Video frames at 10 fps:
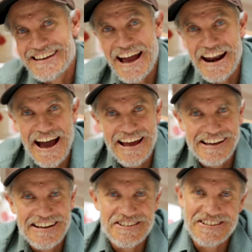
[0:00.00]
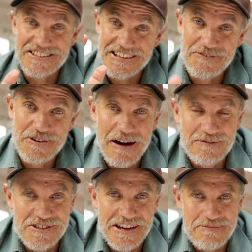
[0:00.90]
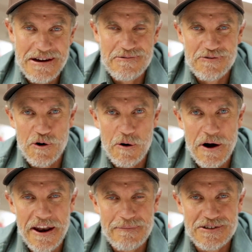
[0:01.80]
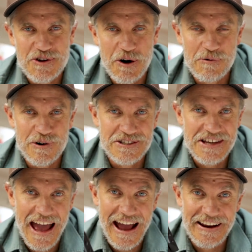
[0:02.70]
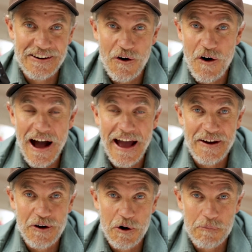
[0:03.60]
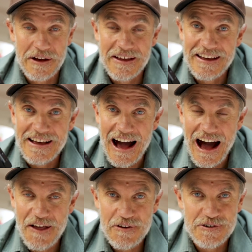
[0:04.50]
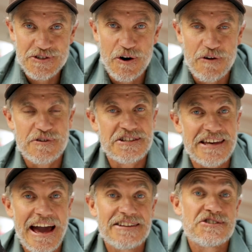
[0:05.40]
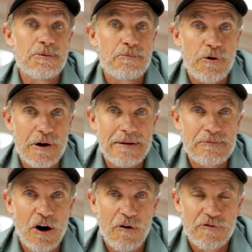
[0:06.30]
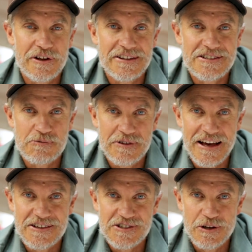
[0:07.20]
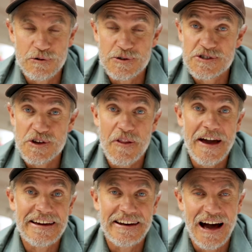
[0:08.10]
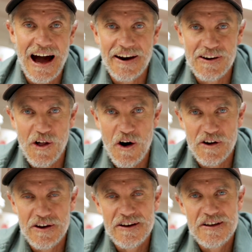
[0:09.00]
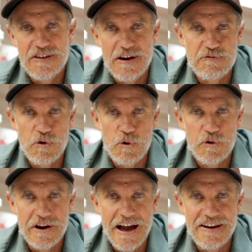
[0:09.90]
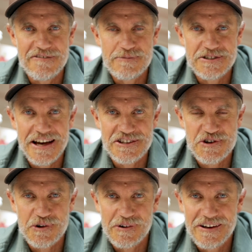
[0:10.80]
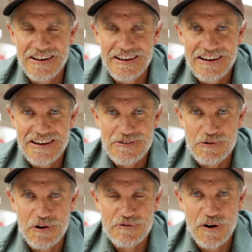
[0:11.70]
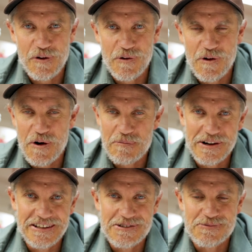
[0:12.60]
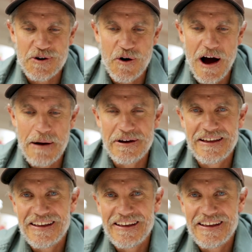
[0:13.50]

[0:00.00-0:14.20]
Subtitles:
G'day legends. If you haven't seen me before, my name is Tom Woods and I help other photographers gain supreme confidence with their skills so they can unlock their full creative potential. If you want to follow along, please subscribe